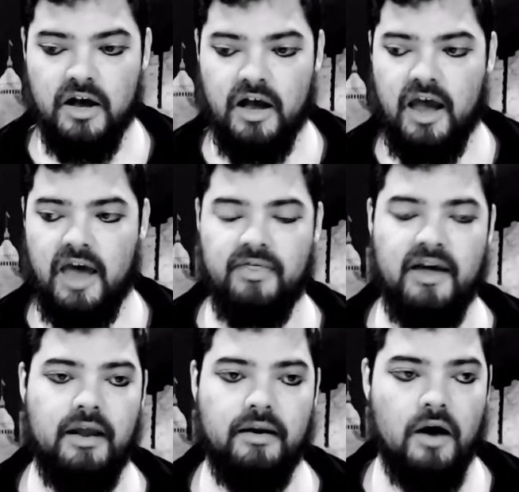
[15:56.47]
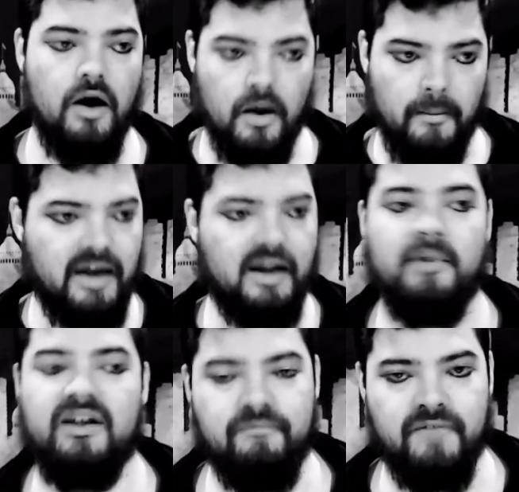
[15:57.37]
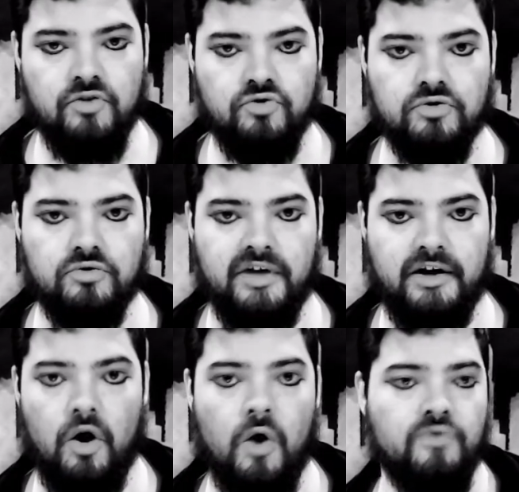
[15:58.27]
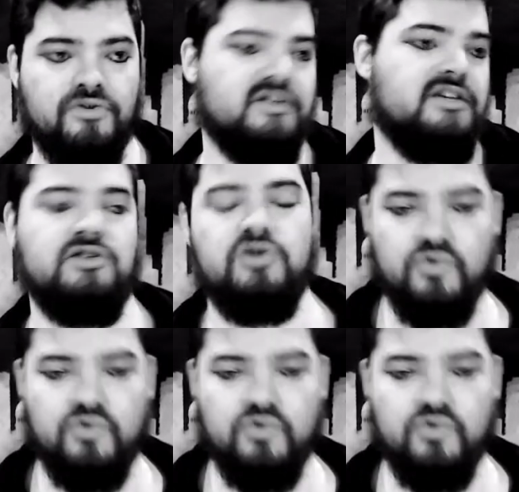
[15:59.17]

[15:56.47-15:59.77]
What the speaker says: And then, oh man, I bet Adventure like owns this huge